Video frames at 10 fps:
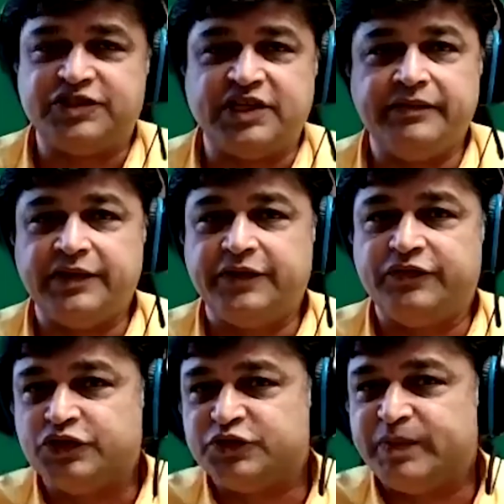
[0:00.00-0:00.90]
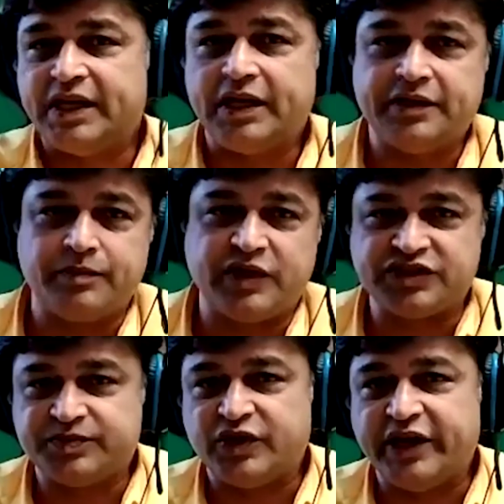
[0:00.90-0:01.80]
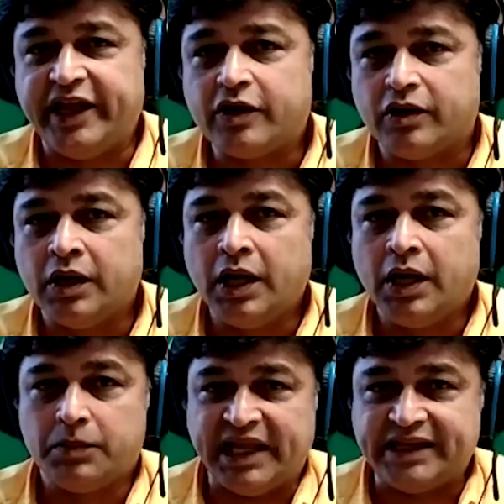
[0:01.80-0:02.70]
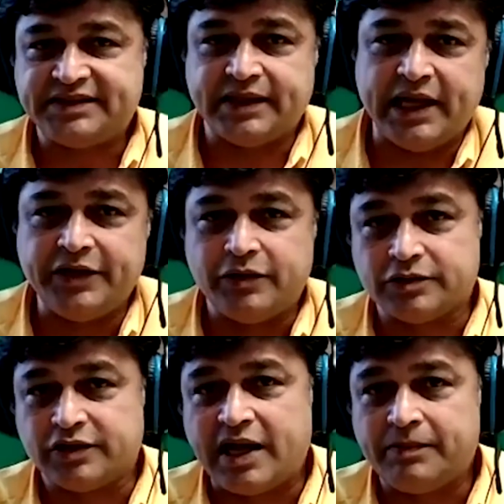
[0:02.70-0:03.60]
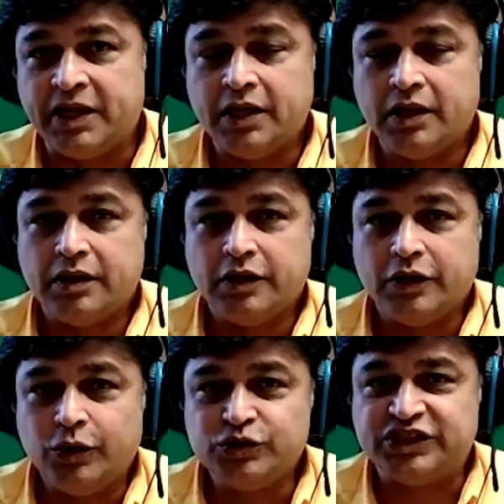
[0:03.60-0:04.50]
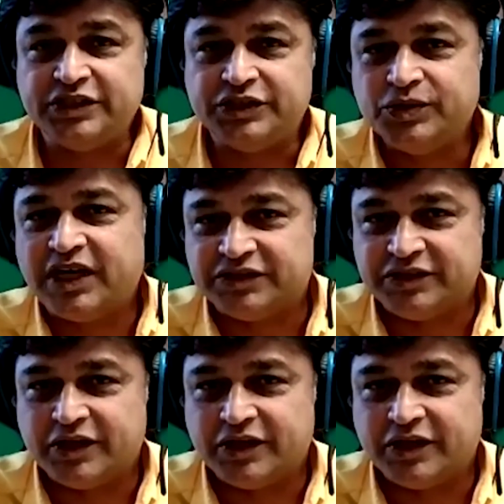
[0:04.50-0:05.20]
even if you spent $100 per acre planting an annual crop, losing $2,000?